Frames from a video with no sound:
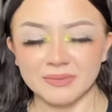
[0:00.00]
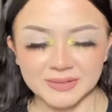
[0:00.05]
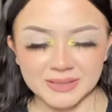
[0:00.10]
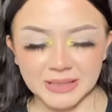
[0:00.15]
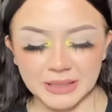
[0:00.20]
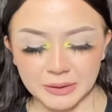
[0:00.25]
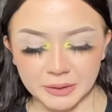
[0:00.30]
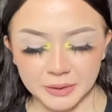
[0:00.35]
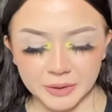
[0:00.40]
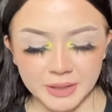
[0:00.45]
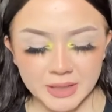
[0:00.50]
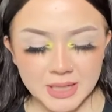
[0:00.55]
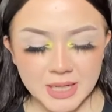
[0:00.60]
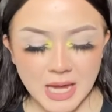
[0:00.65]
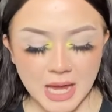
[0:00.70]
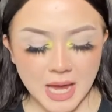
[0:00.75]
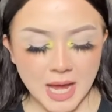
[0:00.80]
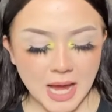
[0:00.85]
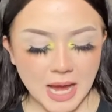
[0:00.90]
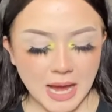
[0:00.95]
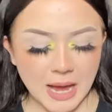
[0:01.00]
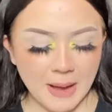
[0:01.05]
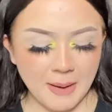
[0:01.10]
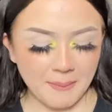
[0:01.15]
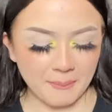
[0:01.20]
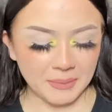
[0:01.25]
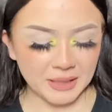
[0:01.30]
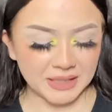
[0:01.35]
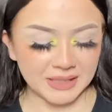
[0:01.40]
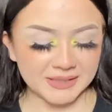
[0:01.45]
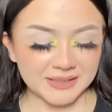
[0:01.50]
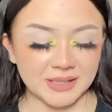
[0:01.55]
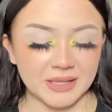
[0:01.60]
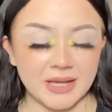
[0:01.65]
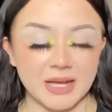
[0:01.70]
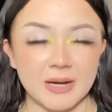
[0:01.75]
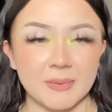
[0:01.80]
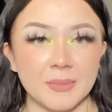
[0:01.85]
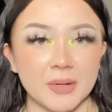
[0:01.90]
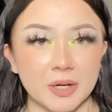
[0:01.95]
So um, because of
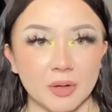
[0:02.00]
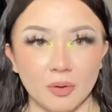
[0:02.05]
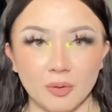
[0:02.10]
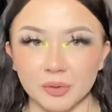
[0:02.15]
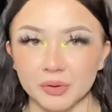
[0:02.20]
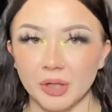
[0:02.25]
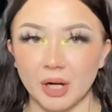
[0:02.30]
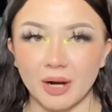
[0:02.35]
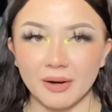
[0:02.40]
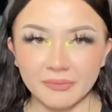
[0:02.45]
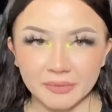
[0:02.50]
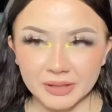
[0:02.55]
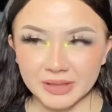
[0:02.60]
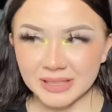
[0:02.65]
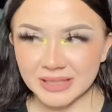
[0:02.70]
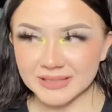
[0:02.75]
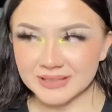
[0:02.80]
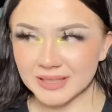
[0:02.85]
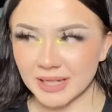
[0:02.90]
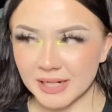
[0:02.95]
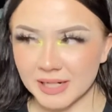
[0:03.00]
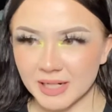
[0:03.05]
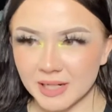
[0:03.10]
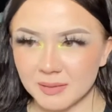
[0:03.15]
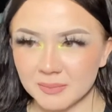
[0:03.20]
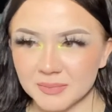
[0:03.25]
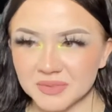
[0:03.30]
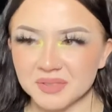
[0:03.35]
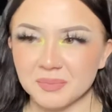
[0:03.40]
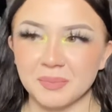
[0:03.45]
that, I'm going to hold off with these items,